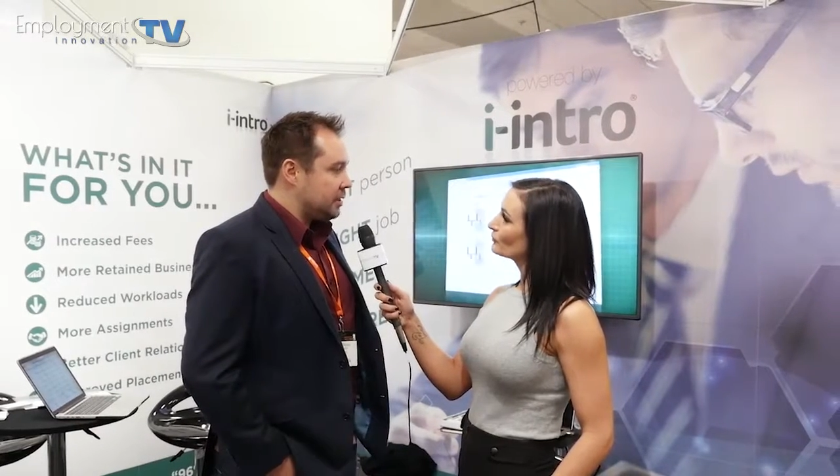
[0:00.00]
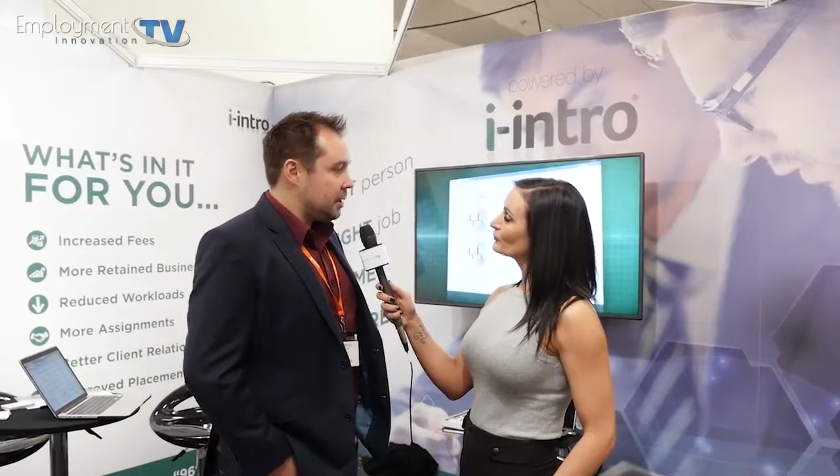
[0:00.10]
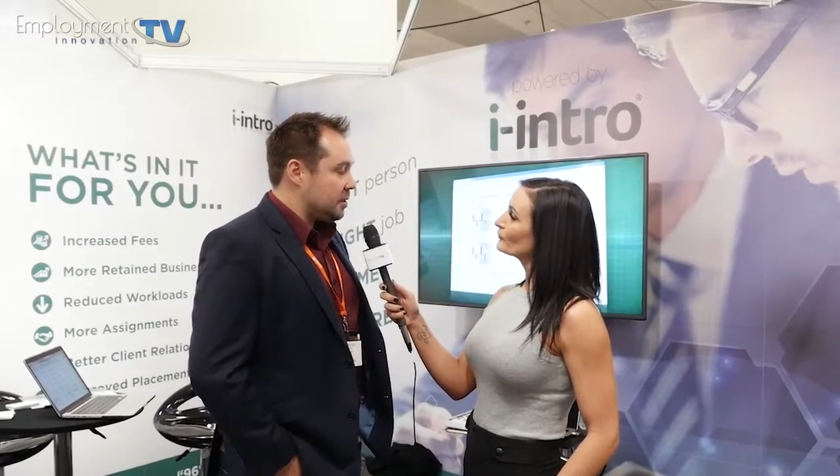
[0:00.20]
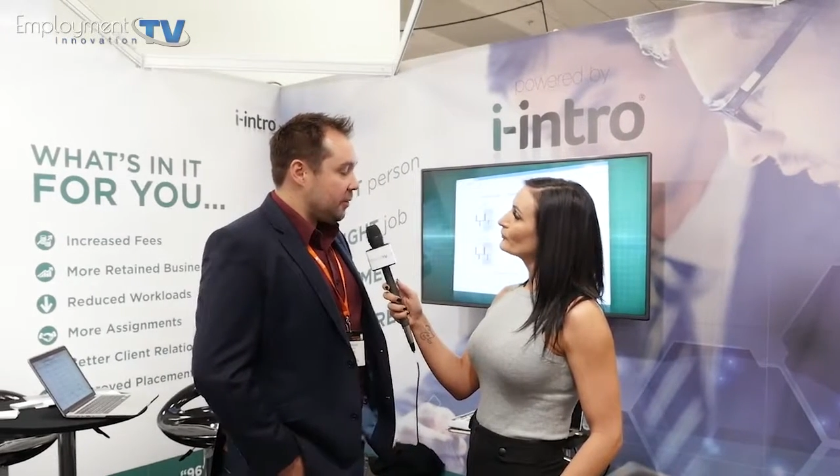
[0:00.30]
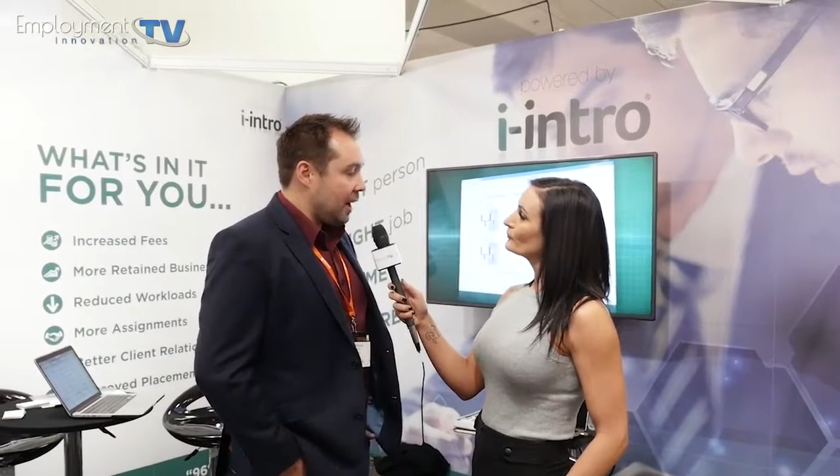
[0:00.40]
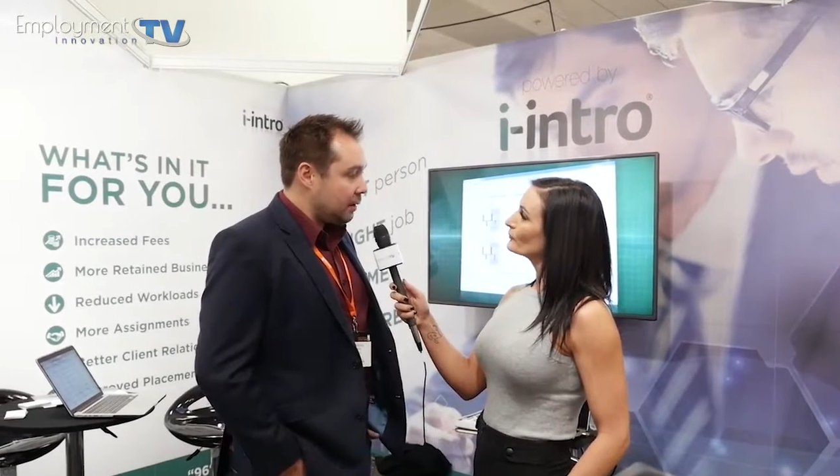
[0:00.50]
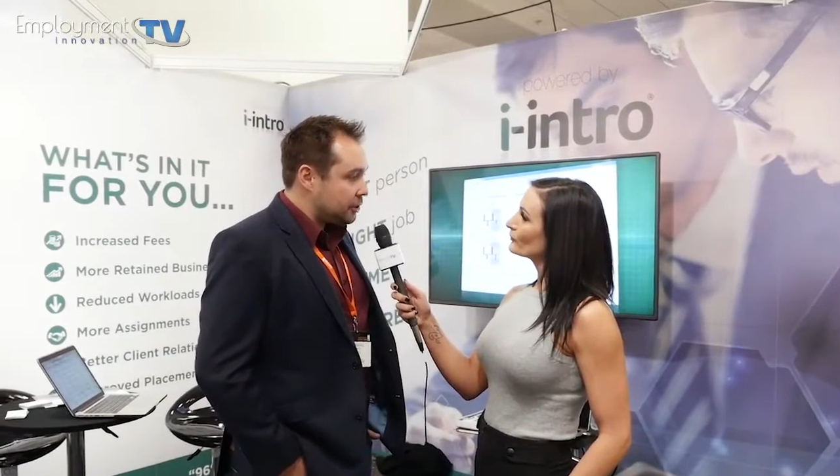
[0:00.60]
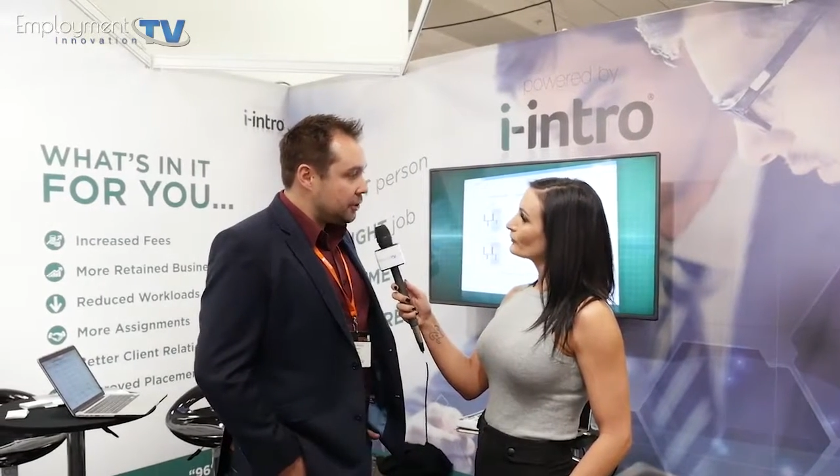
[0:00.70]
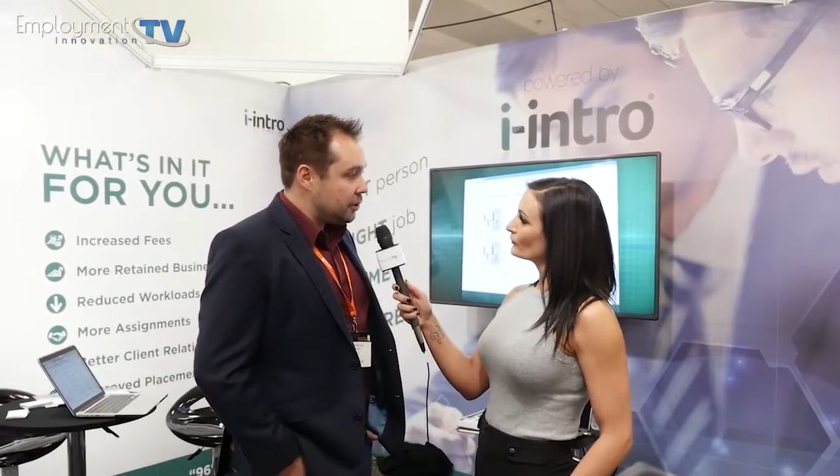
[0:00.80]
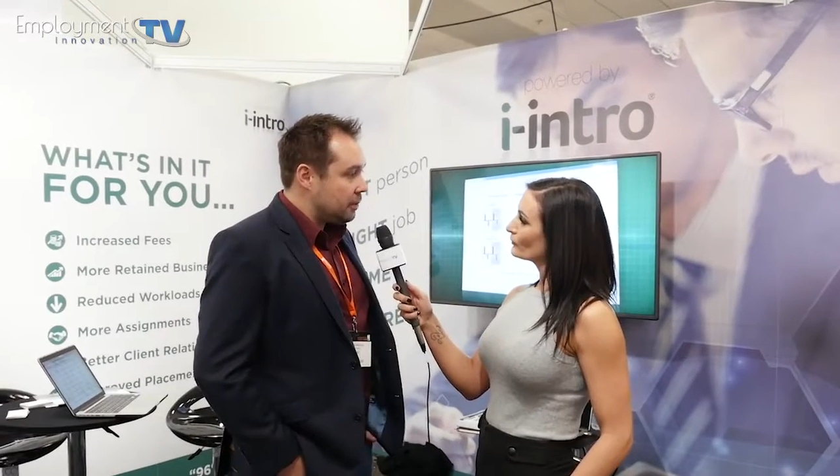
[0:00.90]
in terms of how
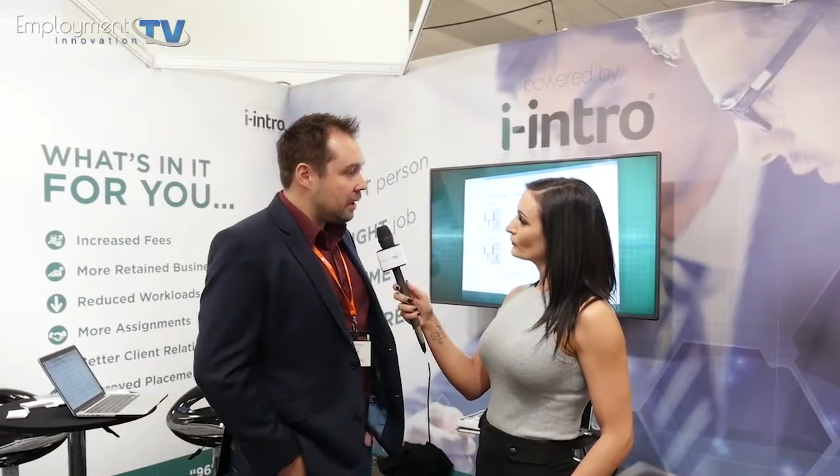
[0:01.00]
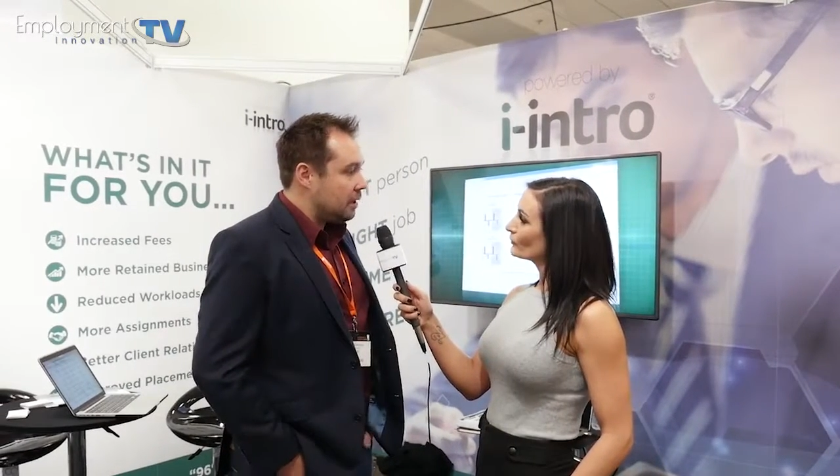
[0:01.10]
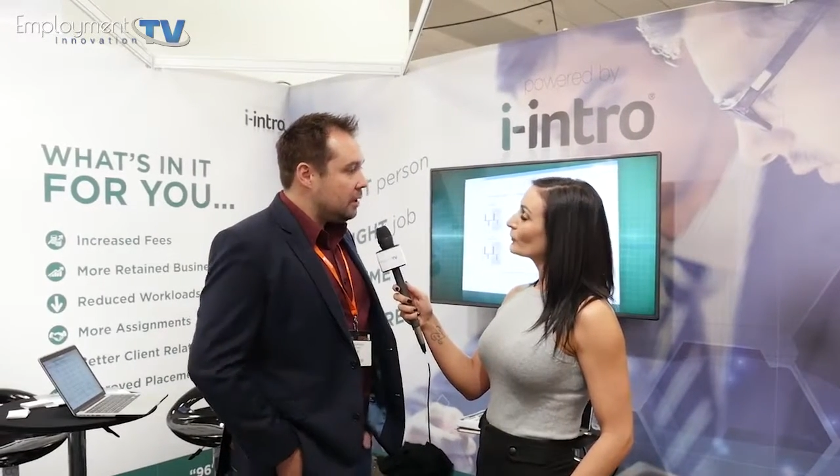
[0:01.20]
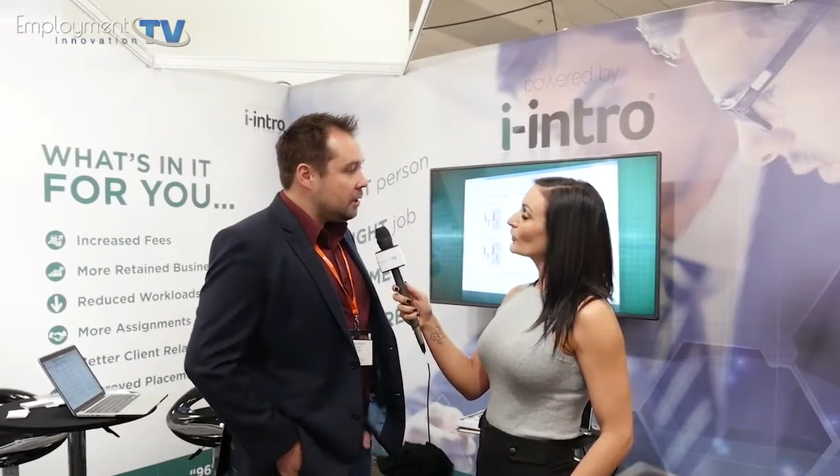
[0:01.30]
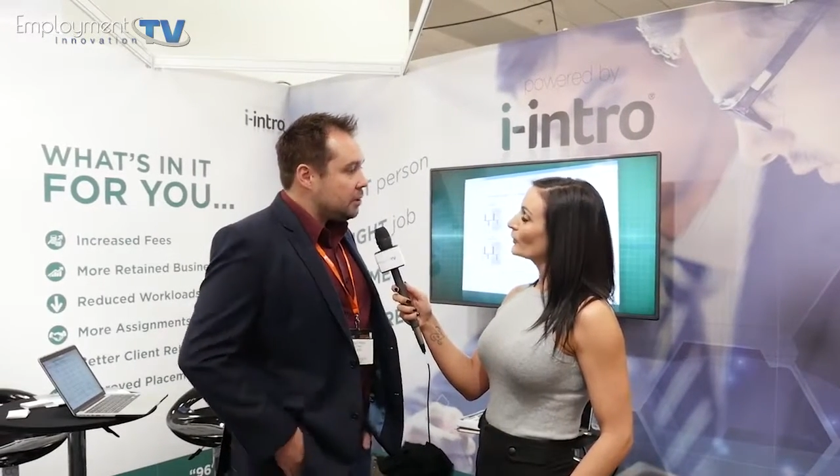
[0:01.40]
to do that.